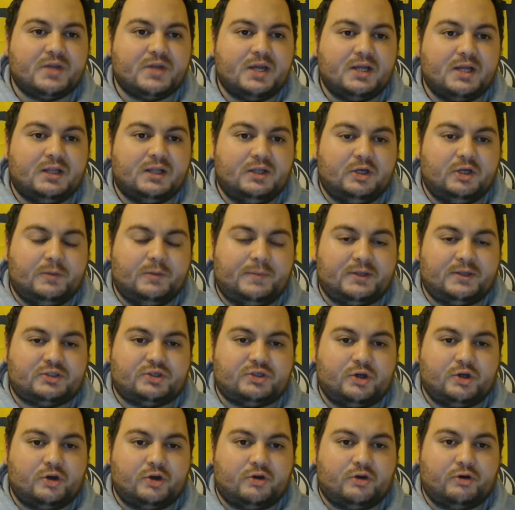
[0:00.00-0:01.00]
a little bit
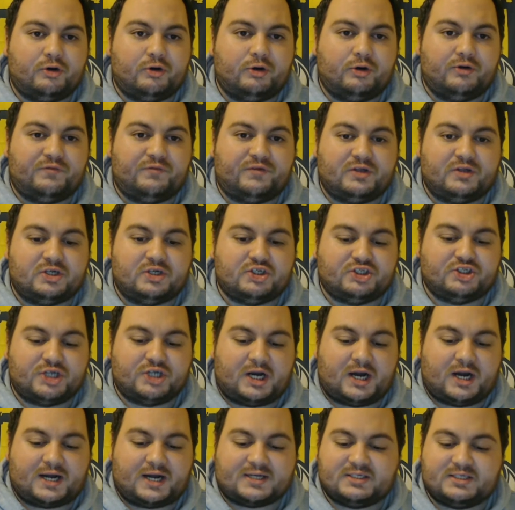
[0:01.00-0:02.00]
too good for the
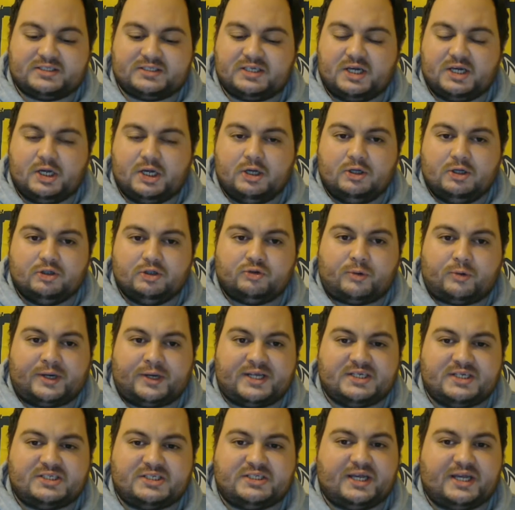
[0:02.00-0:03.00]
Sharks,
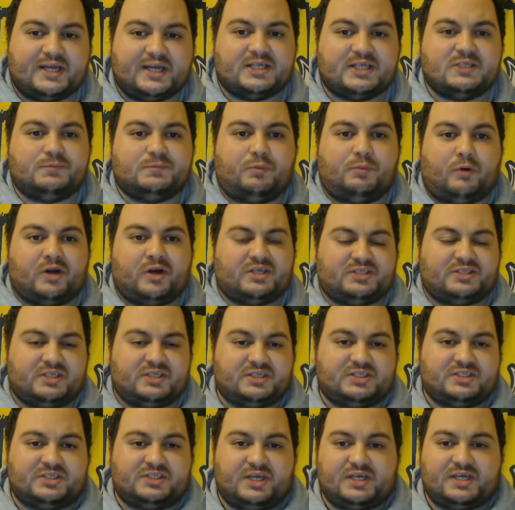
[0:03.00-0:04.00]
26 points to
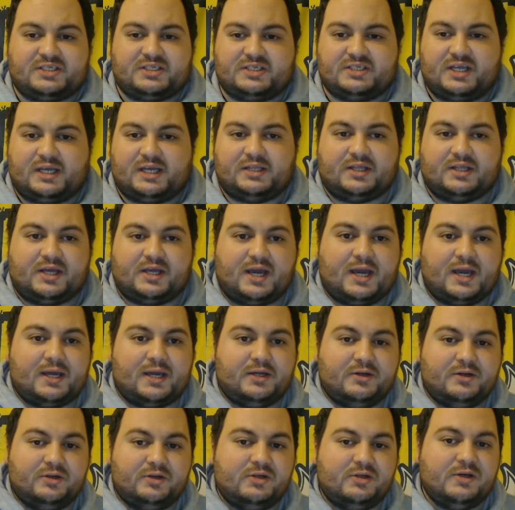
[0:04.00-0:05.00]
6 in the
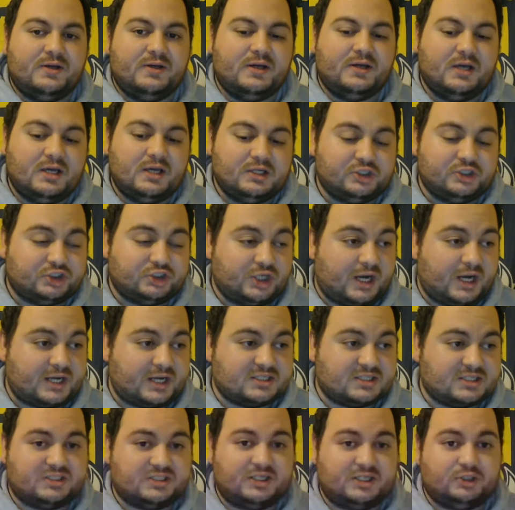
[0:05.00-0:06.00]
end.
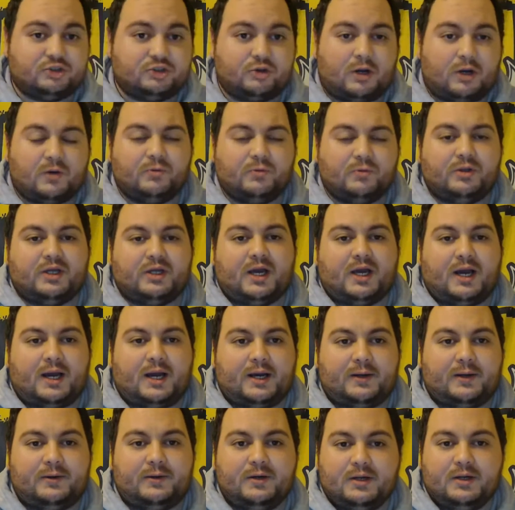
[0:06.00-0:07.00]
Sharks did try really
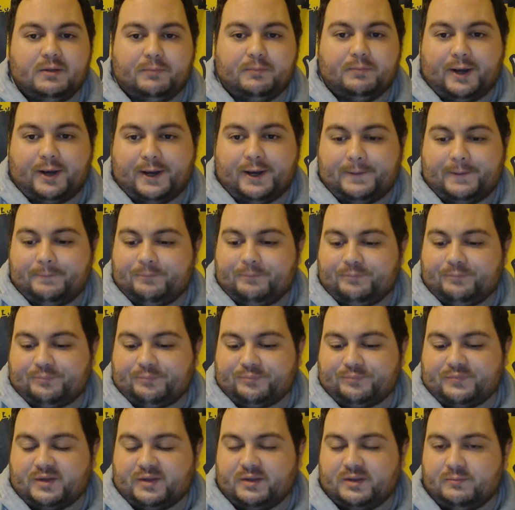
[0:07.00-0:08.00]
hard, but
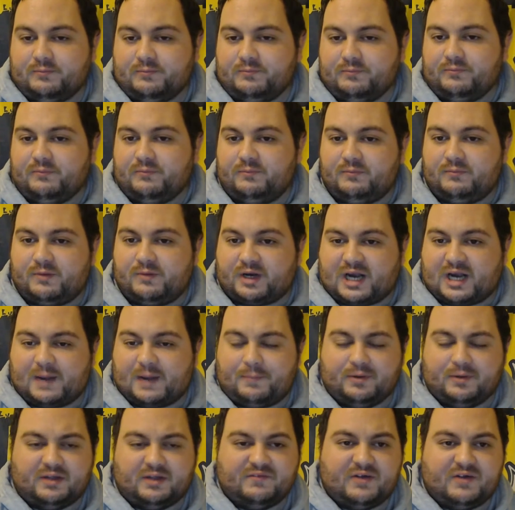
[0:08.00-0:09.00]
a
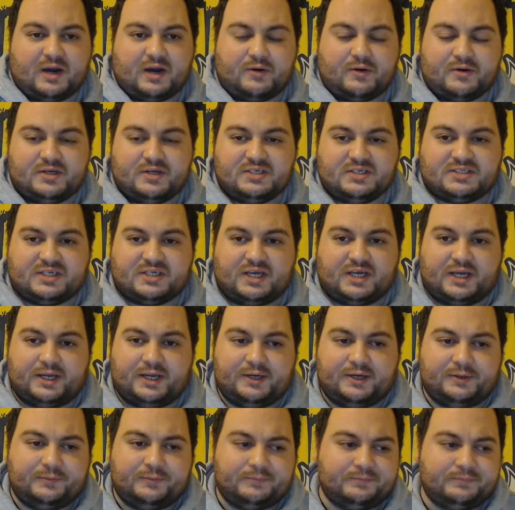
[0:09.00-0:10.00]
couple of errors
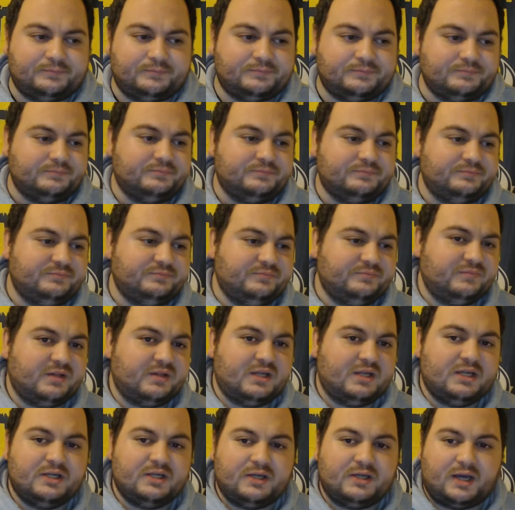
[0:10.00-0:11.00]
in
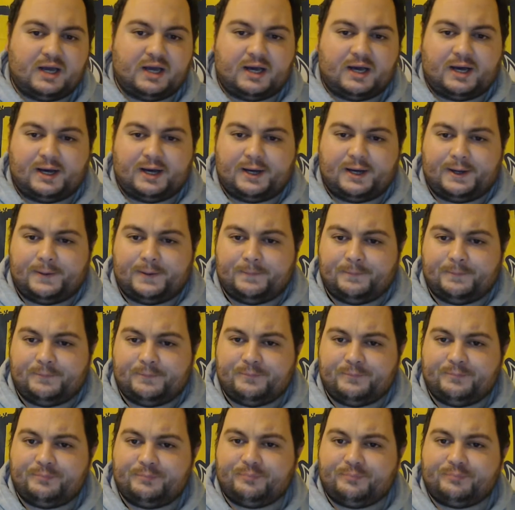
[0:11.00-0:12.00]

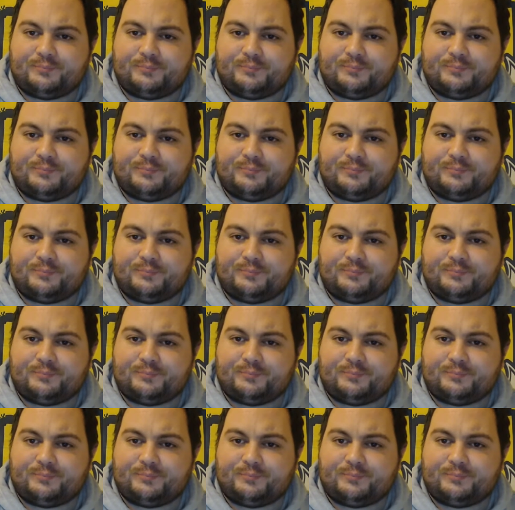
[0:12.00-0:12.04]
wrong